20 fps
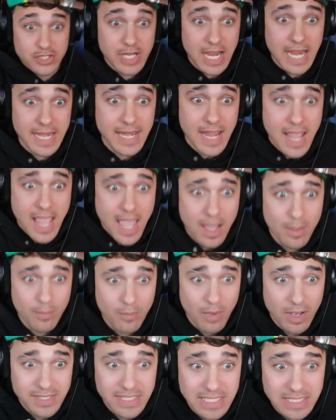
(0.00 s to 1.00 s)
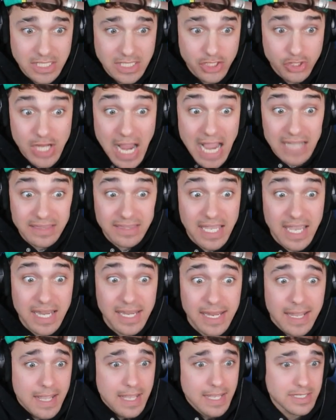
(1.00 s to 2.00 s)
This side, and whilst he's distracted,